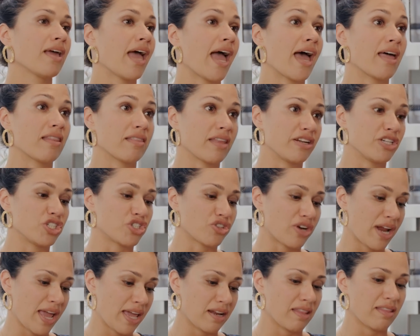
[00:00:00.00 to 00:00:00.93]
and let it
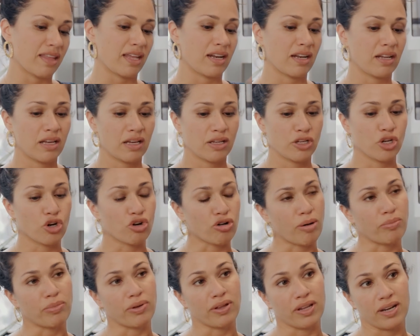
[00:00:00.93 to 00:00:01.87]
drain, and then you
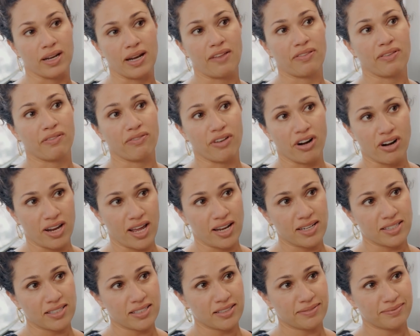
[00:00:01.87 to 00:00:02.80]
crumble in it at the very end.